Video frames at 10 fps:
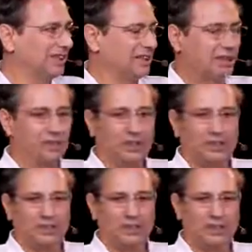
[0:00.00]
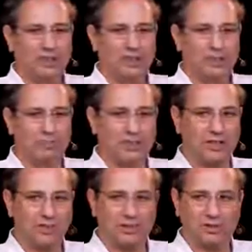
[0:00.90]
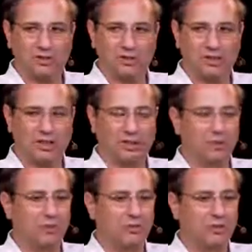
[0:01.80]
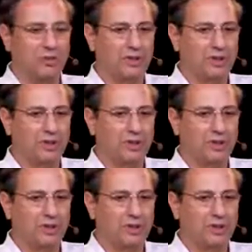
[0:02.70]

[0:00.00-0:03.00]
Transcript: application to start with.